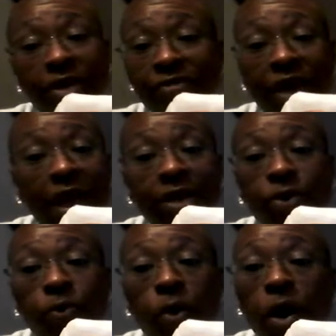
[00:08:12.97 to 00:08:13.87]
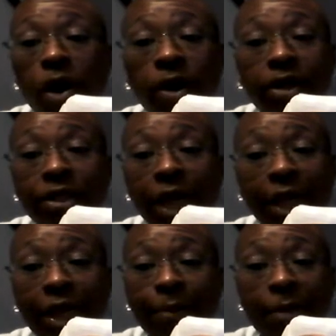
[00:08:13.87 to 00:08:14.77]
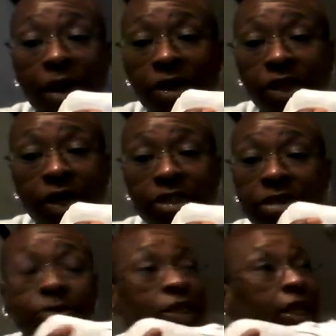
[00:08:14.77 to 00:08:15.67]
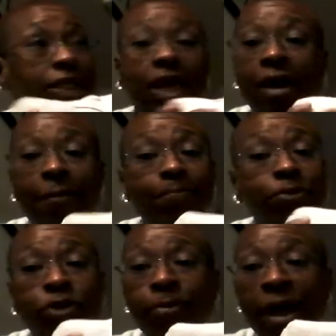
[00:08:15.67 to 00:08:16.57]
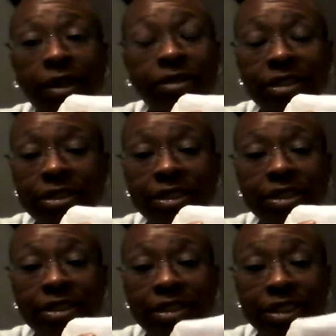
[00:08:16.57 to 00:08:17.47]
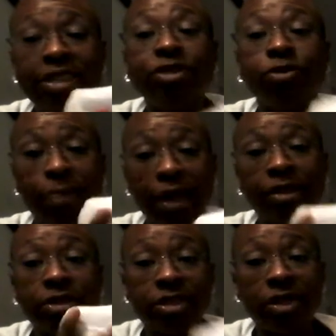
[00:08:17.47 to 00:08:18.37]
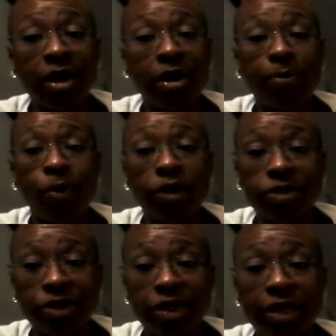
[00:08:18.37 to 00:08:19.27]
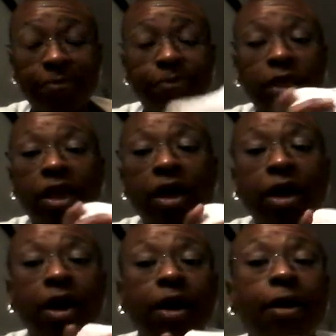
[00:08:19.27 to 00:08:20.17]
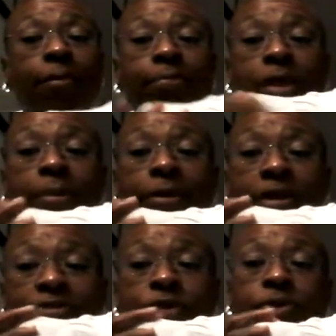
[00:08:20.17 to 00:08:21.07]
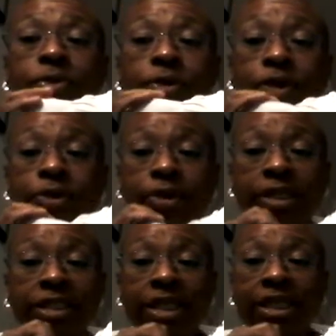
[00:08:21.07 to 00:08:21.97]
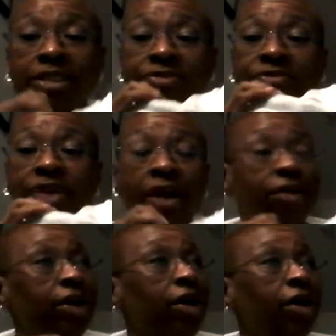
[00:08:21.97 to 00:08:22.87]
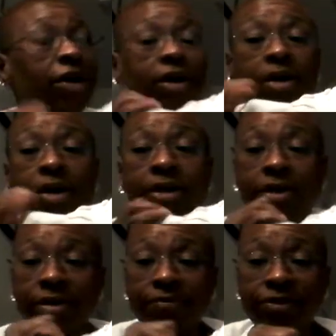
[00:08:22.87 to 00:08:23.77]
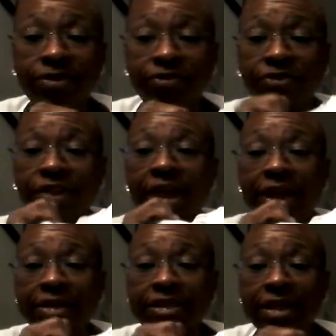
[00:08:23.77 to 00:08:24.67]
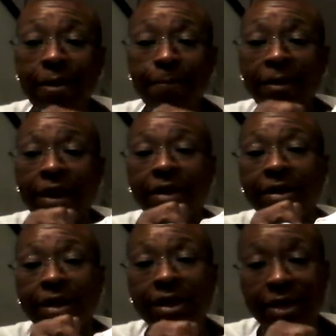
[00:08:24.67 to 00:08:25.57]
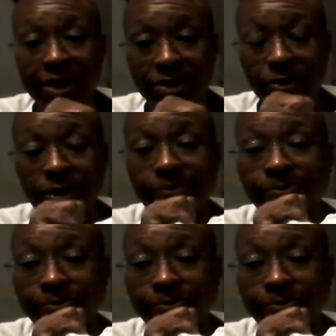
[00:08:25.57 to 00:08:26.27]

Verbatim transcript: If I had to walk like in a marathon or something like that, New Balance is, is these New Balance um, ones are it. Um, but if you will notice, it is very hard to flex and bend in this one.